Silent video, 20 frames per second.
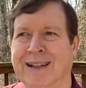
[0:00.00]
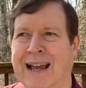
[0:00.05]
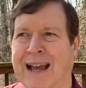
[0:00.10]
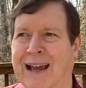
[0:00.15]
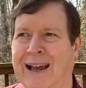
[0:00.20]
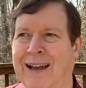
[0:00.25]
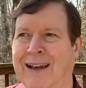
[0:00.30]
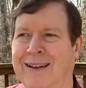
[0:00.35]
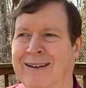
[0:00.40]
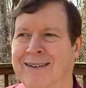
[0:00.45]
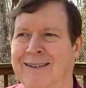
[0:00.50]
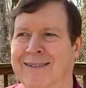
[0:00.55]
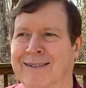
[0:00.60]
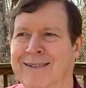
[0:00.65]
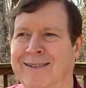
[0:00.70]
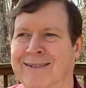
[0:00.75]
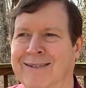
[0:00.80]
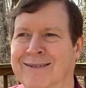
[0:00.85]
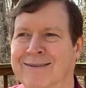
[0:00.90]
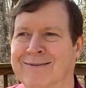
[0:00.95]

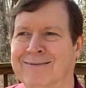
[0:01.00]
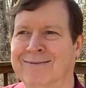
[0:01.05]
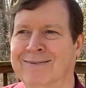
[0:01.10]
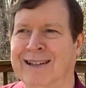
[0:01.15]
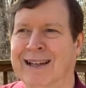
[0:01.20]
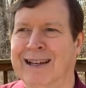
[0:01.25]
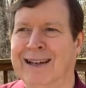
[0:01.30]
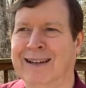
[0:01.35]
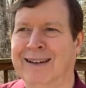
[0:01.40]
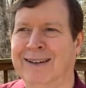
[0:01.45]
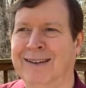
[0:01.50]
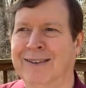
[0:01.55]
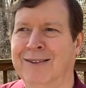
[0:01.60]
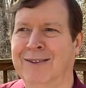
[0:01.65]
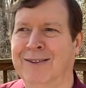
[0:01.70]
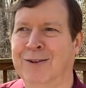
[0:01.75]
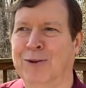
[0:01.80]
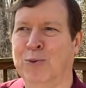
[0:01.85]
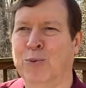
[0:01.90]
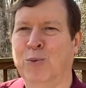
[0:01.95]
And
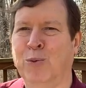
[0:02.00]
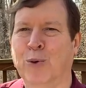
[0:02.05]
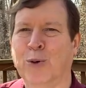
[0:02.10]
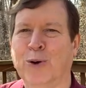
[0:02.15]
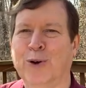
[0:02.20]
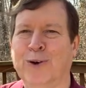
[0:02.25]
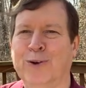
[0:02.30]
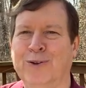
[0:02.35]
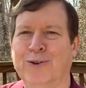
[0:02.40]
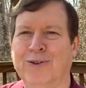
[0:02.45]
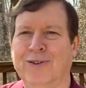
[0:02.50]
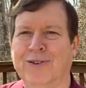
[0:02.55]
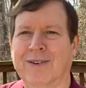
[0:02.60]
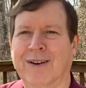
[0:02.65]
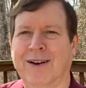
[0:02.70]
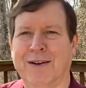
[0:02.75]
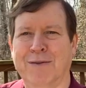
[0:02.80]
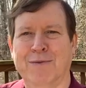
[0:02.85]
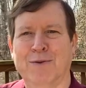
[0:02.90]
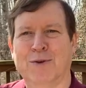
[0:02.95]
in the words
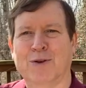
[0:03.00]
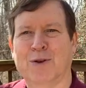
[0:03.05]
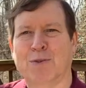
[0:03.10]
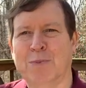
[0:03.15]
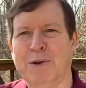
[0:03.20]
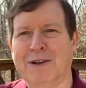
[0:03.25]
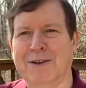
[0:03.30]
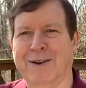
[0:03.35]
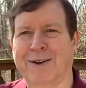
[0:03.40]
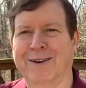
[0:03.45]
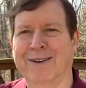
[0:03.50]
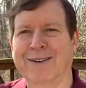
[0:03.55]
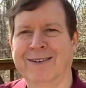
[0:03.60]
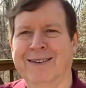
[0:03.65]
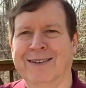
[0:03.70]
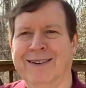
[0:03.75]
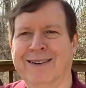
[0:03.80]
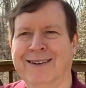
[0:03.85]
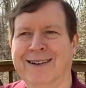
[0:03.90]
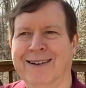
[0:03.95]
of the speaker,
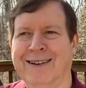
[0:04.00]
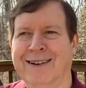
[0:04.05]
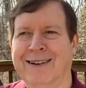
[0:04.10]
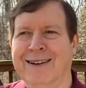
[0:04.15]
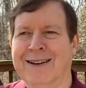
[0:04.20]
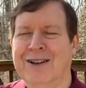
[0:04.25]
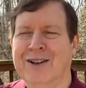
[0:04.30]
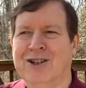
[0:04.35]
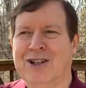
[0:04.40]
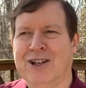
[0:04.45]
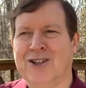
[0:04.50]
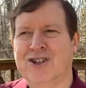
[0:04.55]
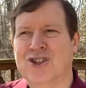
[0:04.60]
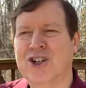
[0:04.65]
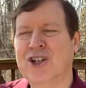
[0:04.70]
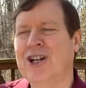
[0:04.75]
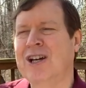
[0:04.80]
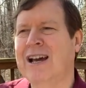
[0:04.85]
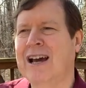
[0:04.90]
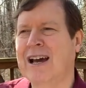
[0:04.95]

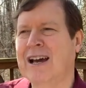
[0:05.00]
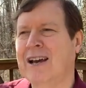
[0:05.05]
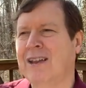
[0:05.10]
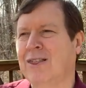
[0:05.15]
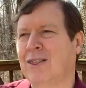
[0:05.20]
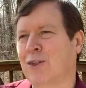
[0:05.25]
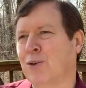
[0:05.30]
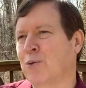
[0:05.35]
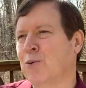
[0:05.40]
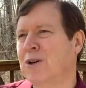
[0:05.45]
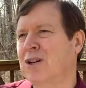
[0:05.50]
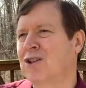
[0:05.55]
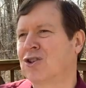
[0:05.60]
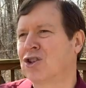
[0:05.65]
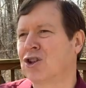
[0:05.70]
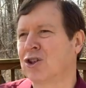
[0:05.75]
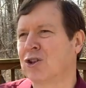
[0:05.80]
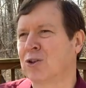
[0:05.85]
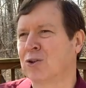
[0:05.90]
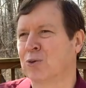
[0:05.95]
she had three
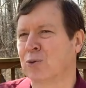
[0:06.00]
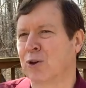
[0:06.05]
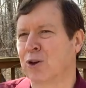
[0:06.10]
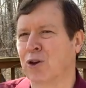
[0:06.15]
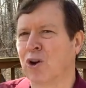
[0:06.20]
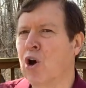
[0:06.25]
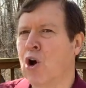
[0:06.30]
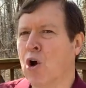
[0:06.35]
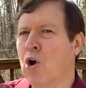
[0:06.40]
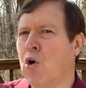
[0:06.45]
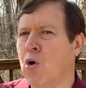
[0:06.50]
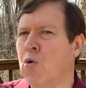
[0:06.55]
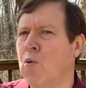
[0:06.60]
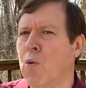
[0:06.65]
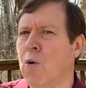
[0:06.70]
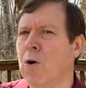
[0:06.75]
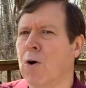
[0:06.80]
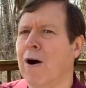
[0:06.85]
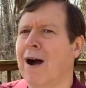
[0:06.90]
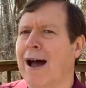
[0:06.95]
children who
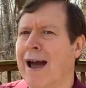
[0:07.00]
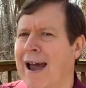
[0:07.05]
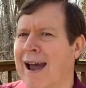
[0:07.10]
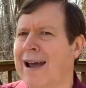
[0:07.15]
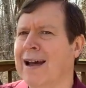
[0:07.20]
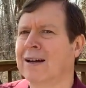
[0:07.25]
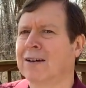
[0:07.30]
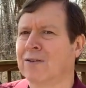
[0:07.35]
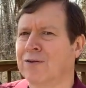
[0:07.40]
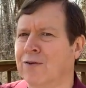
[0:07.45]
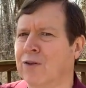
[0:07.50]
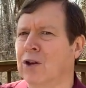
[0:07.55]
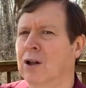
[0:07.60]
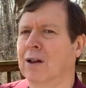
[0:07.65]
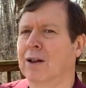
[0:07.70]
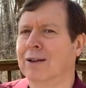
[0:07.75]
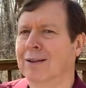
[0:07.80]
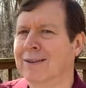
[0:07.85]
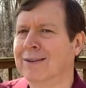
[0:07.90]
were a handful.